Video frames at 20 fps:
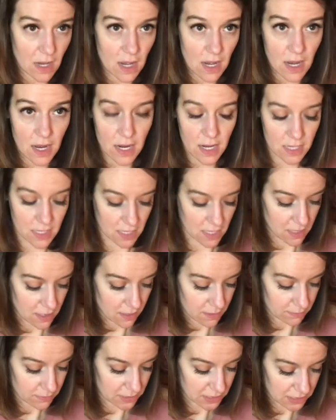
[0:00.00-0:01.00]
I
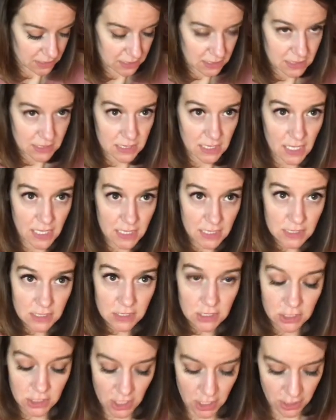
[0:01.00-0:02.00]
decided to
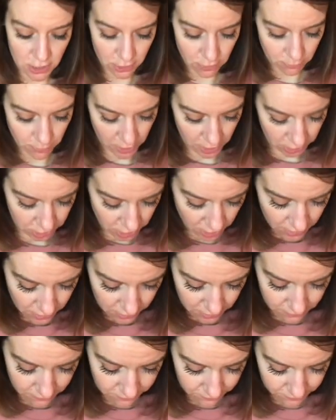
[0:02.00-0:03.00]
start a new
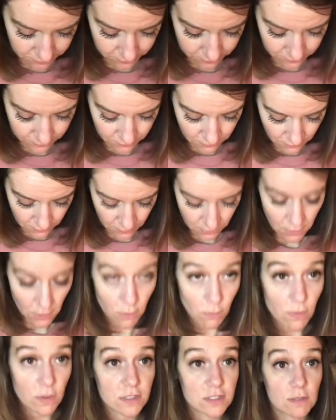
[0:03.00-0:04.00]
project
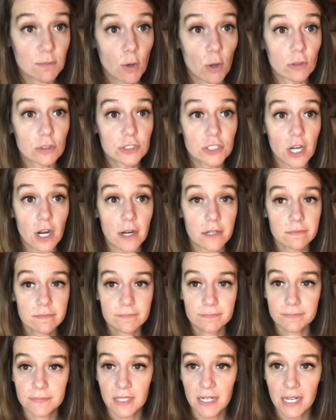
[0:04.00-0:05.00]
with some old yarn
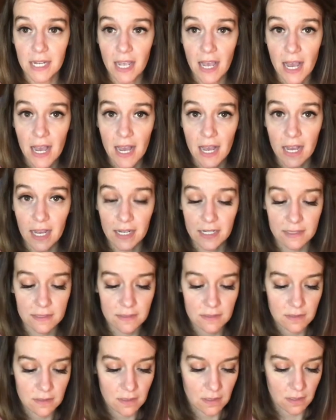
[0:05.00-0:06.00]
that I had
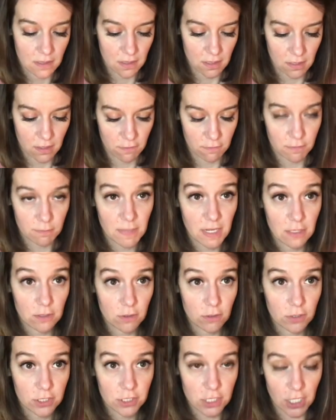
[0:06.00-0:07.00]
from my
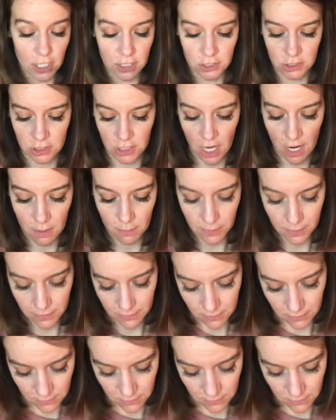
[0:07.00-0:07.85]
local yarn shop.